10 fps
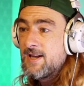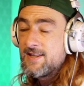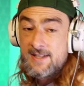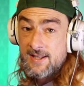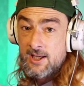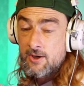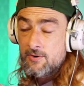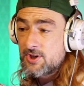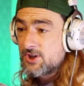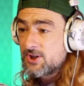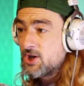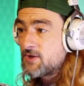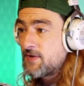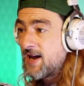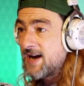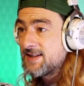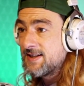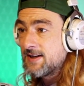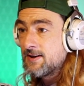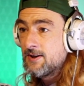It didn't think I was going to search for that,
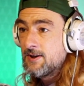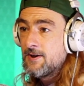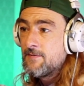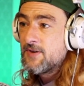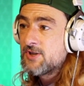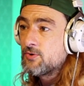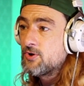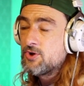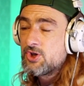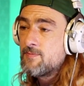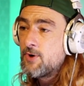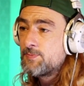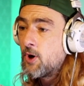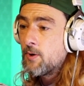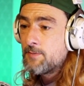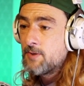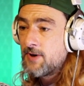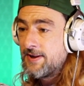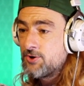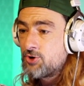did it? This will do, just the most popular
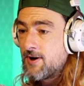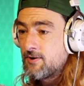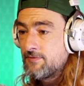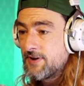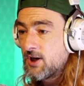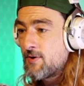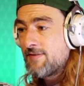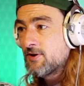playing the triangle video